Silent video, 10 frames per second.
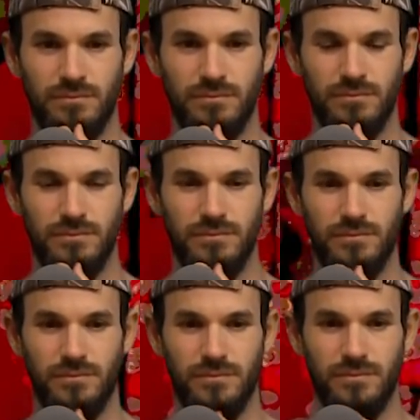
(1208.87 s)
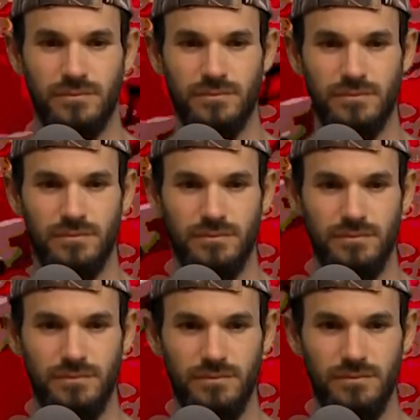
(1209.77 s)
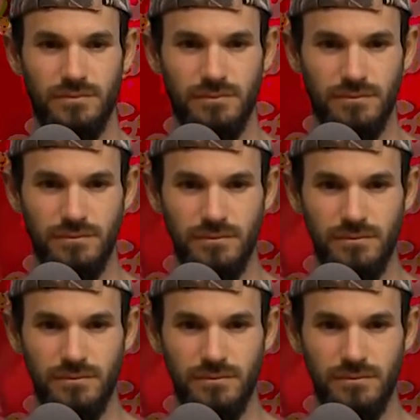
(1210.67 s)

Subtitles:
This person isn't speaking.